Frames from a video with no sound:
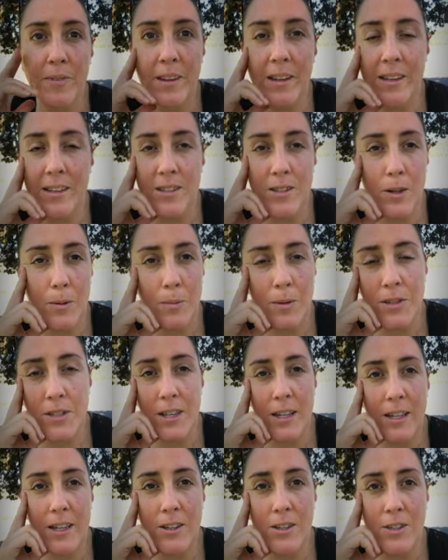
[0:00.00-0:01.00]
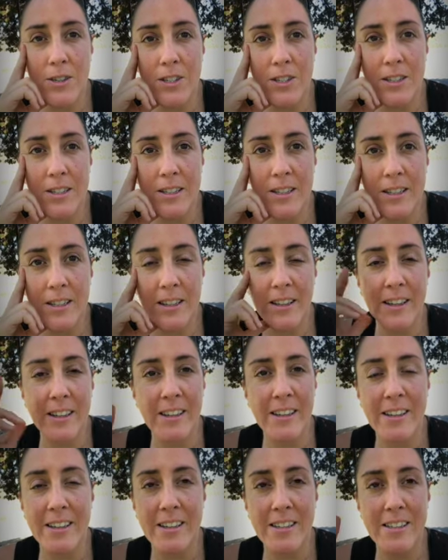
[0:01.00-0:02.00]
It's almost like you just,
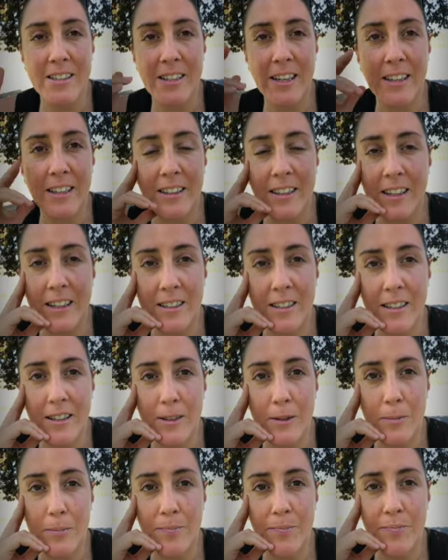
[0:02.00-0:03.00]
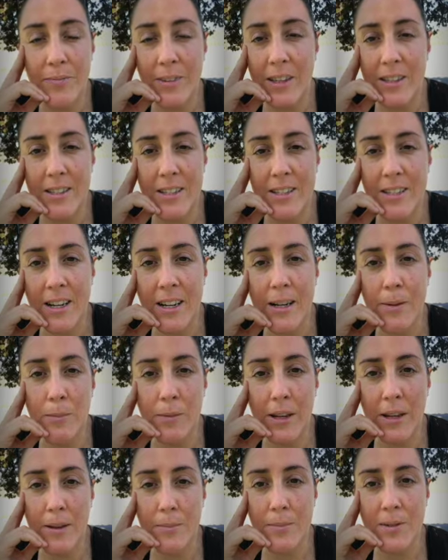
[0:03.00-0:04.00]
it's like that, it's a time
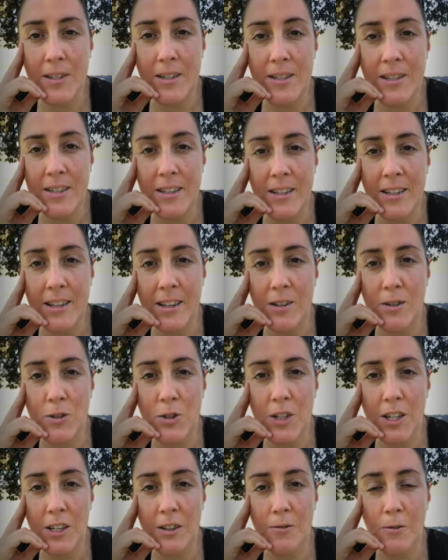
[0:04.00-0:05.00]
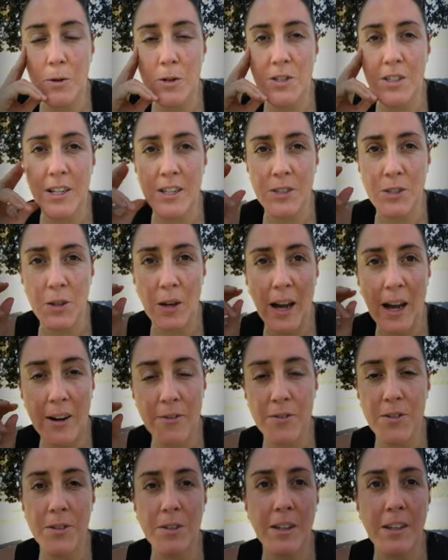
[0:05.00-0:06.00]
lapse. It's an energetic vortex. You
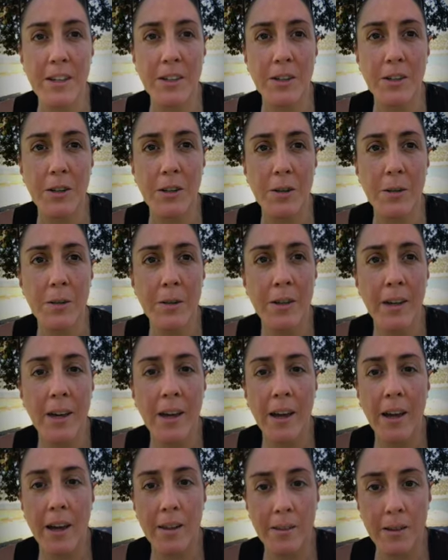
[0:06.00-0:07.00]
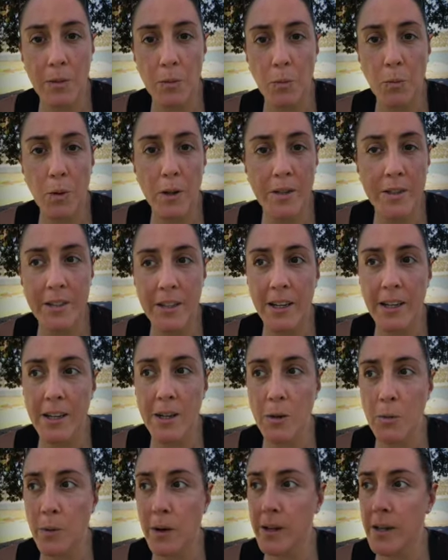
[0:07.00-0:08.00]
have to let it go. And then one day
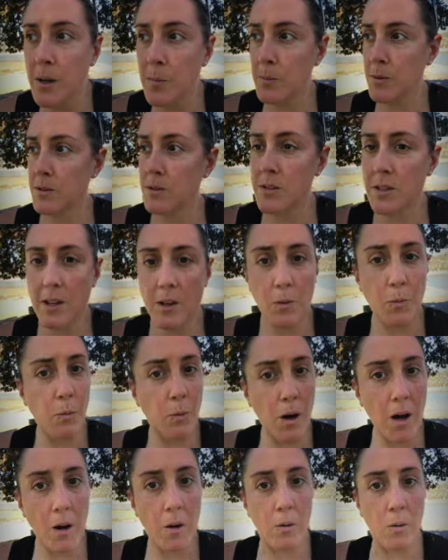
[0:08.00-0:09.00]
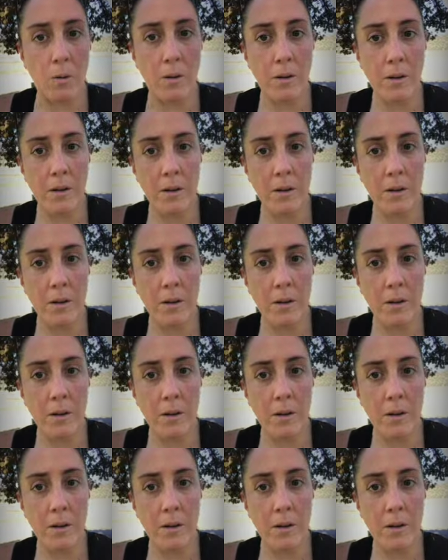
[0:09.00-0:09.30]
you wake up and it's like, whoa,